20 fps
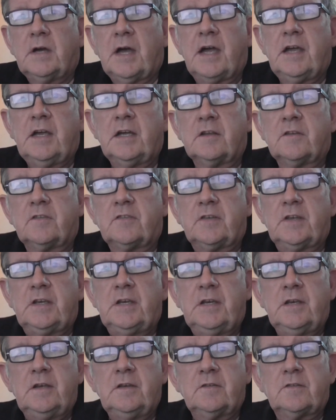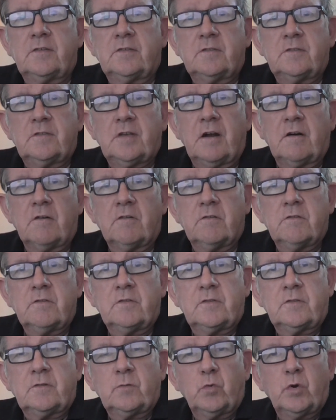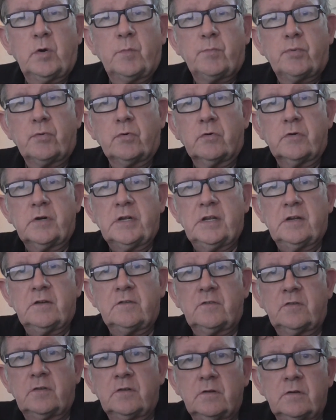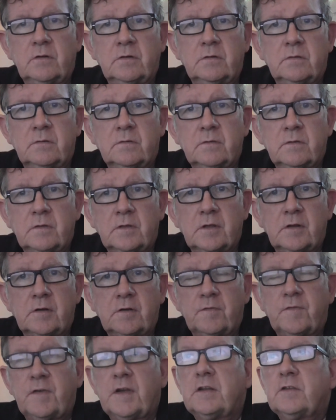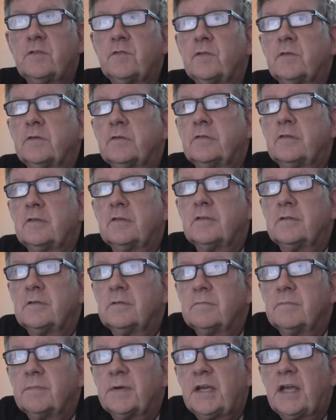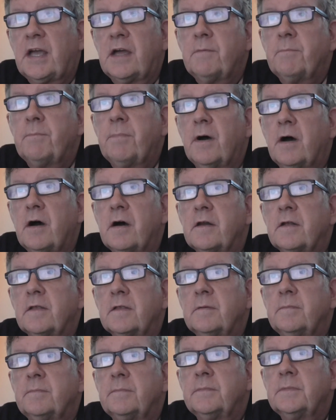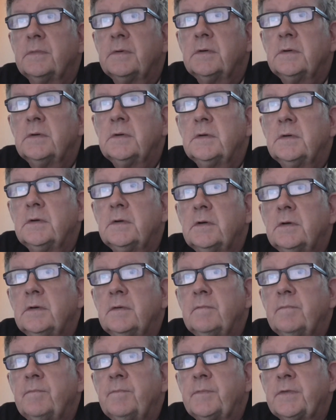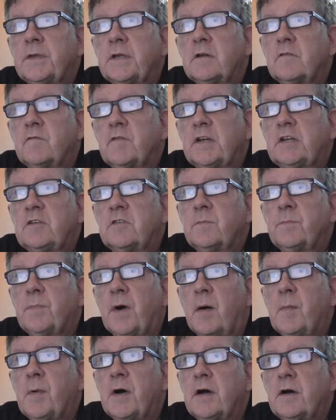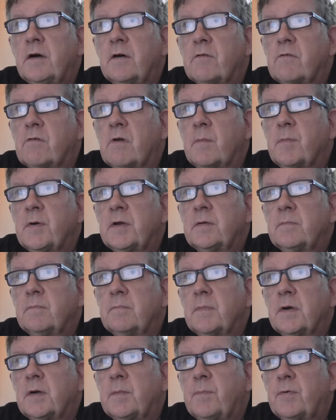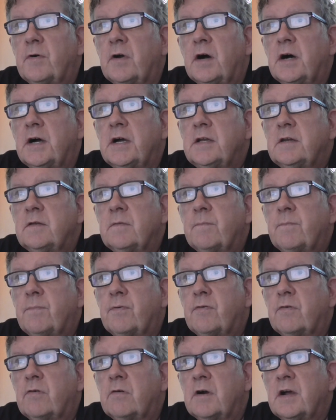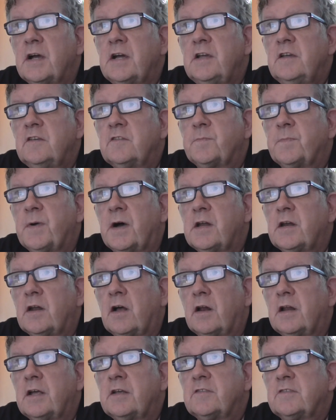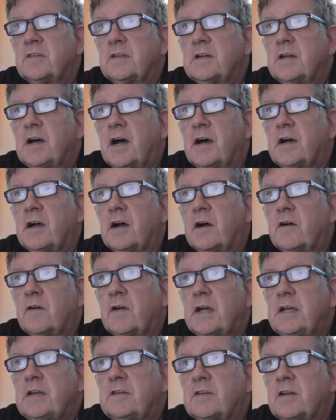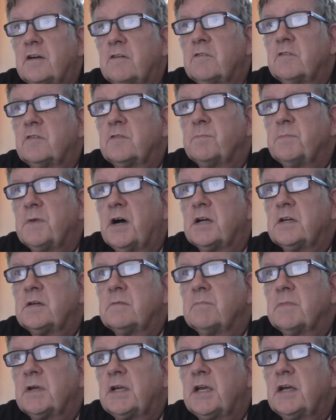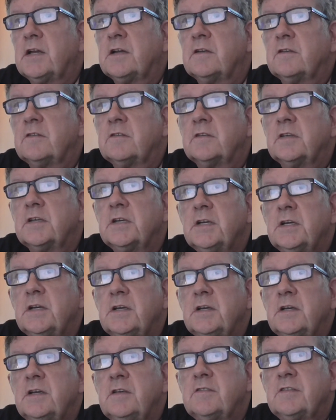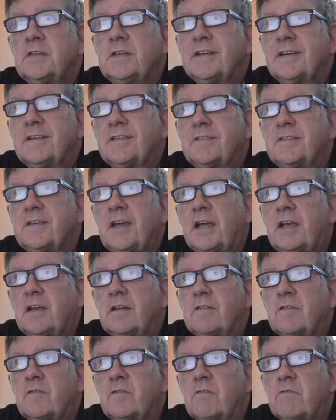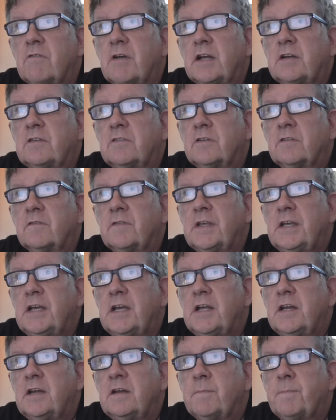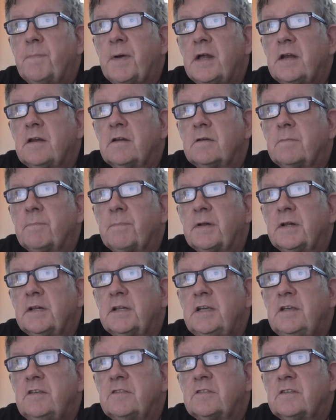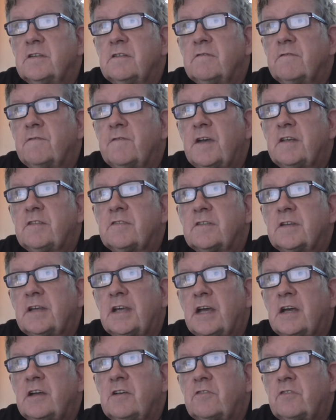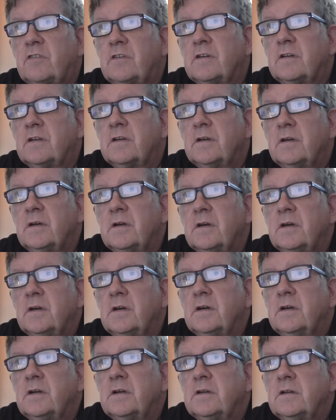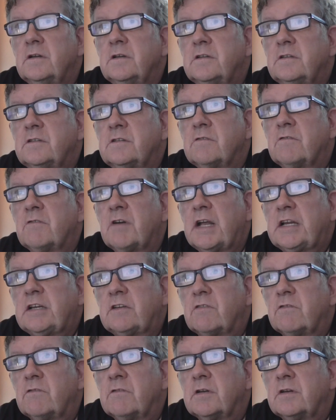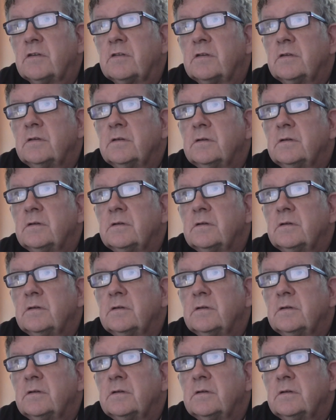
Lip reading: ANC's terrorists were brought into the defense forces and became part of them. Convicted bomber Robert McBride, praised by no less than IRA terrorist Martin McGuinness, is the executive director of the Independent Police Investigation Directorate.